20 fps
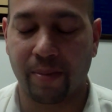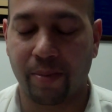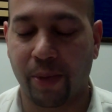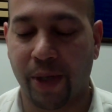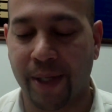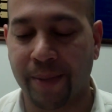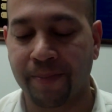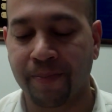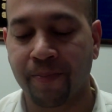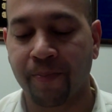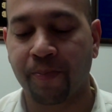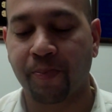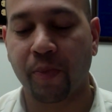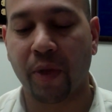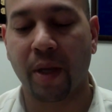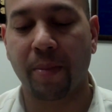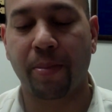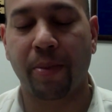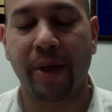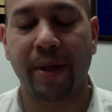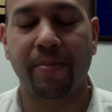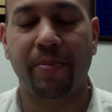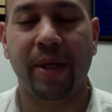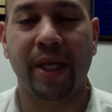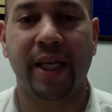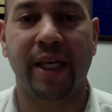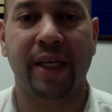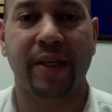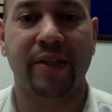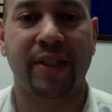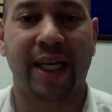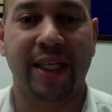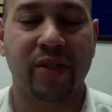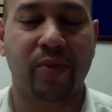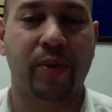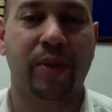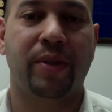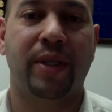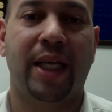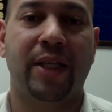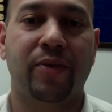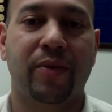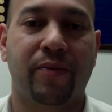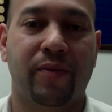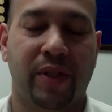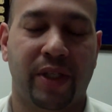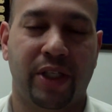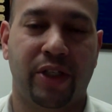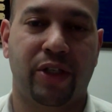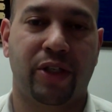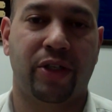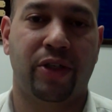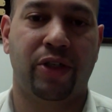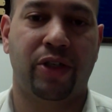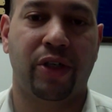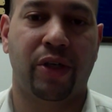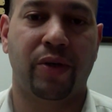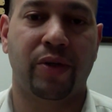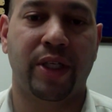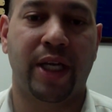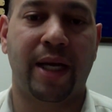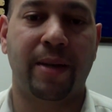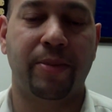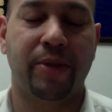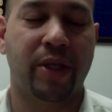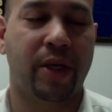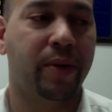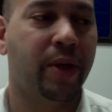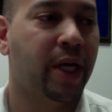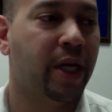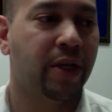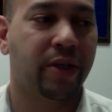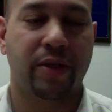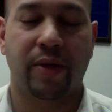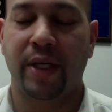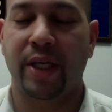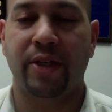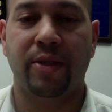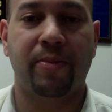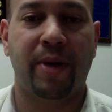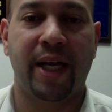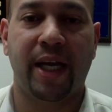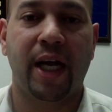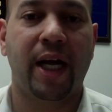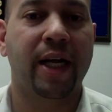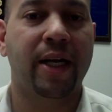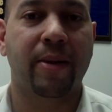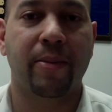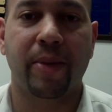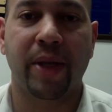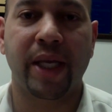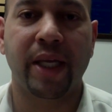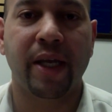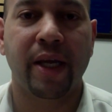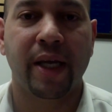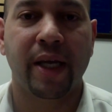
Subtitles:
But the point being is that's when religion shows up. So here's Mike Huckabee